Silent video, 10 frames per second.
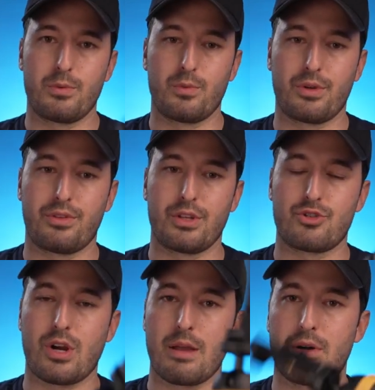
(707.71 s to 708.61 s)
with the
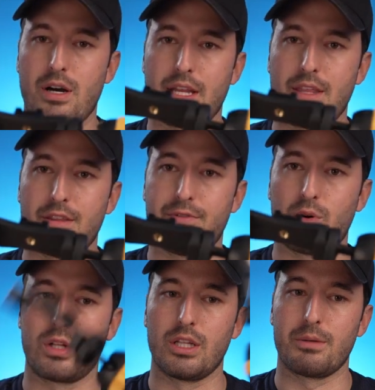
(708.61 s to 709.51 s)
tripod and the
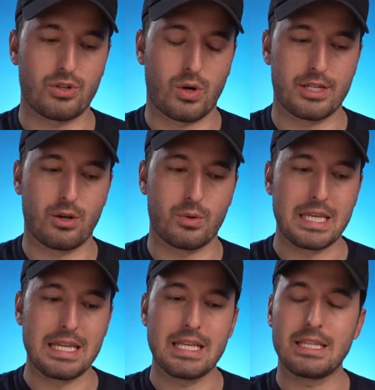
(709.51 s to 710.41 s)
phone clip. So I
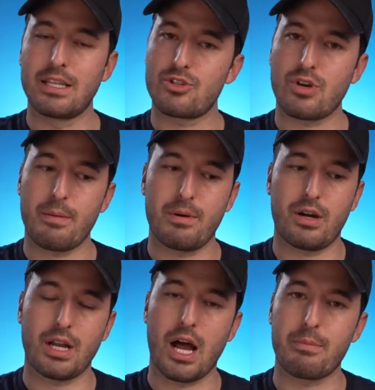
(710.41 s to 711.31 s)
don't need this
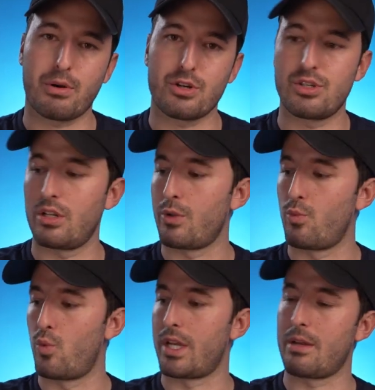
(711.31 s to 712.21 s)
tripod. I personally
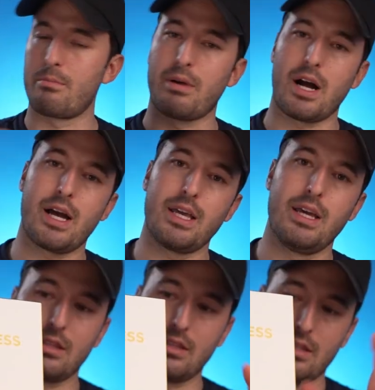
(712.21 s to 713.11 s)
wouldn't buy
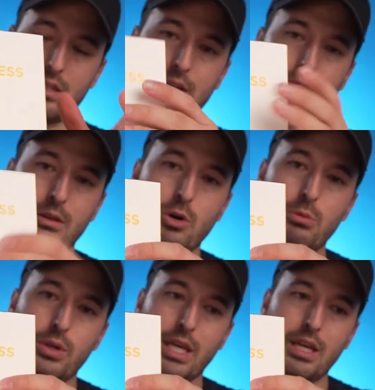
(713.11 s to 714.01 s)
the
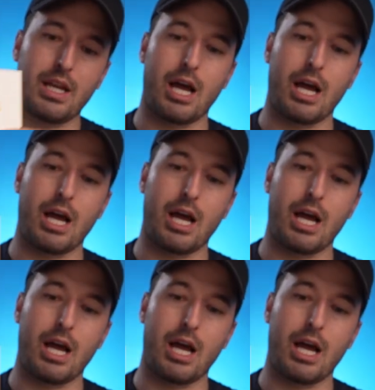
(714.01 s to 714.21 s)
mobile kit.